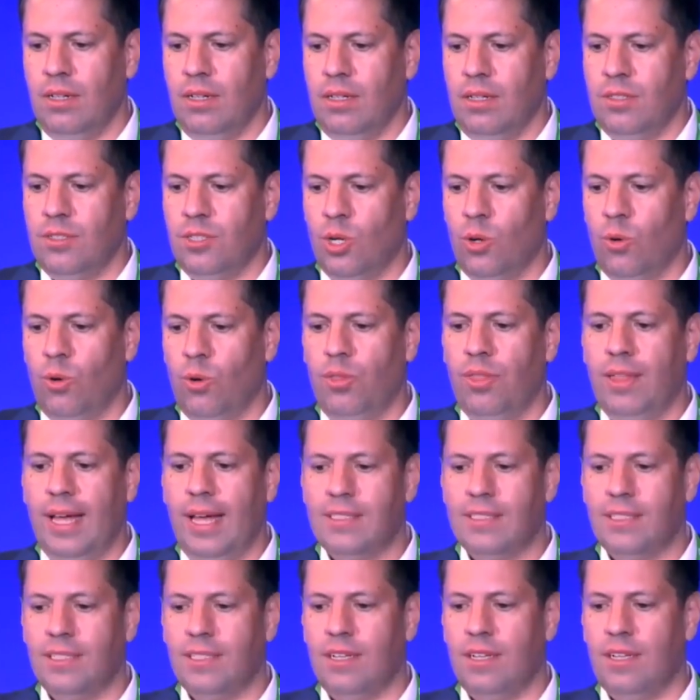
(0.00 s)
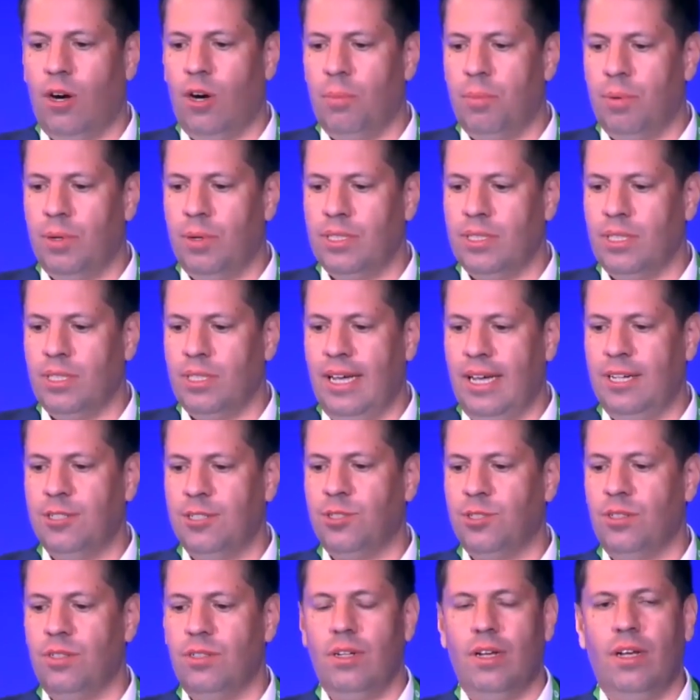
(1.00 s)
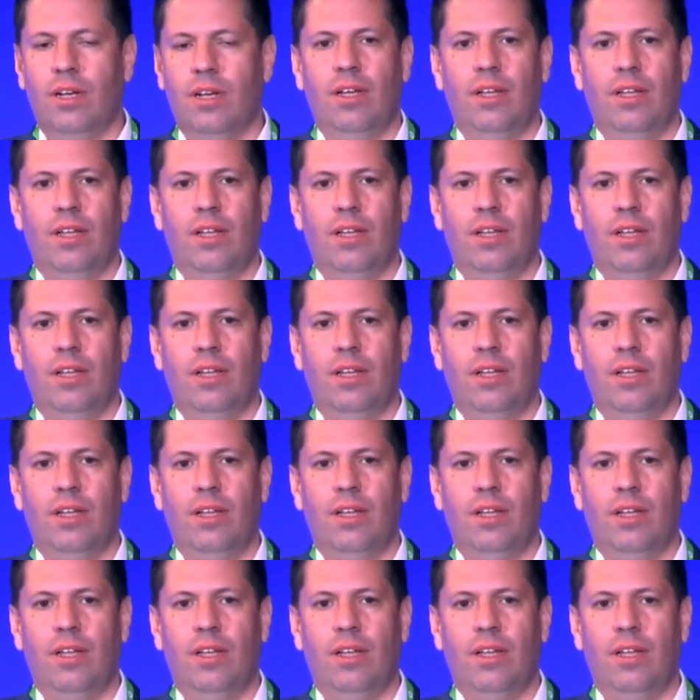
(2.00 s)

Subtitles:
So that's our presentation.